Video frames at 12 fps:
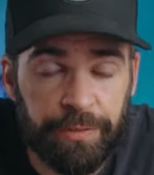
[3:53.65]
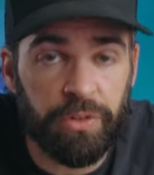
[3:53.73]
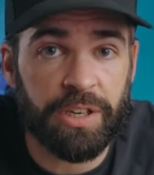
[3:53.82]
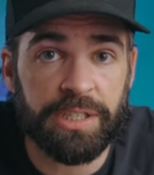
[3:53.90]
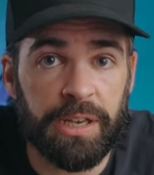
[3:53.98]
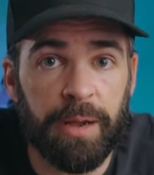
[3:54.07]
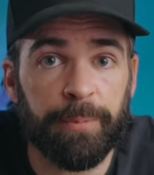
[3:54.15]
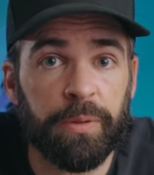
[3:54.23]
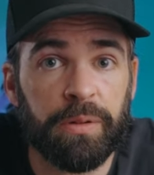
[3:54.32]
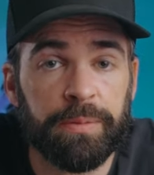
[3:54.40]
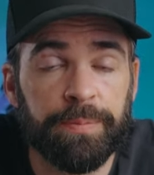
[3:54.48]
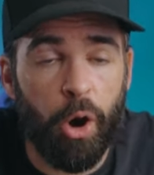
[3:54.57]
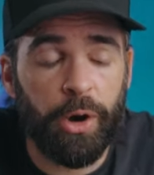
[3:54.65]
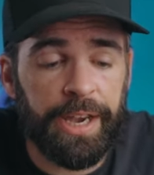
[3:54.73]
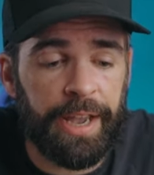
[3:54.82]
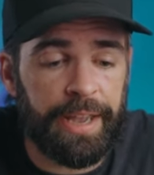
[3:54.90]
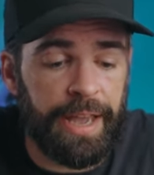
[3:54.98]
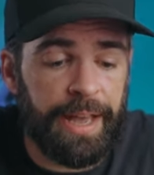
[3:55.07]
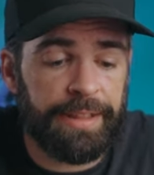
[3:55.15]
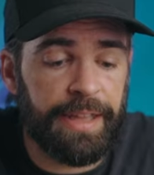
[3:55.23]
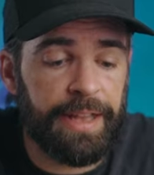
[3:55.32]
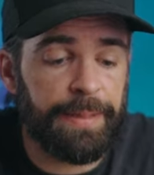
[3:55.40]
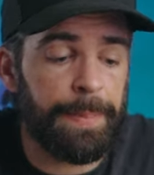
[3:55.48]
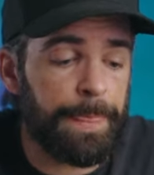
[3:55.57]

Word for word: for example. Okay, and then